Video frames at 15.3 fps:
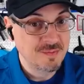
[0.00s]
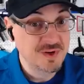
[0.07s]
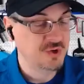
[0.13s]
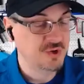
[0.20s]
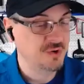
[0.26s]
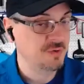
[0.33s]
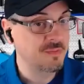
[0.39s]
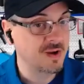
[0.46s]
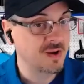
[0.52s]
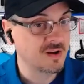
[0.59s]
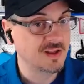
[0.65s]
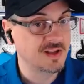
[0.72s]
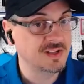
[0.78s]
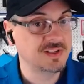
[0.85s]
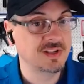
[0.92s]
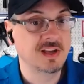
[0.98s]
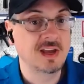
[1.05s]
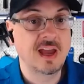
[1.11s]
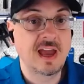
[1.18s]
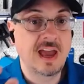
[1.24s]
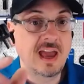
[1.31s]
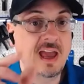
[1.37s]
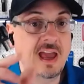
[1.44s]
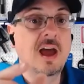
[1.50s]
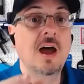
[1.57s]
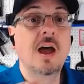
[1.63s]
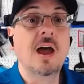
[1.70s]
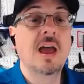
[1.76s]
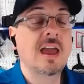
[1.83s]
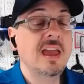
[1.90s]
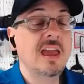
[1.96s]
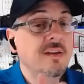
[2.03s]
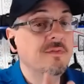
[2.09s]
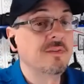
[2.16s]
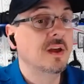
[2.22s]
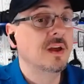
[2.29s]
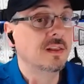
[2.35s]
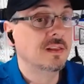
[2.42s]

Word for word: shooting mirrorless even a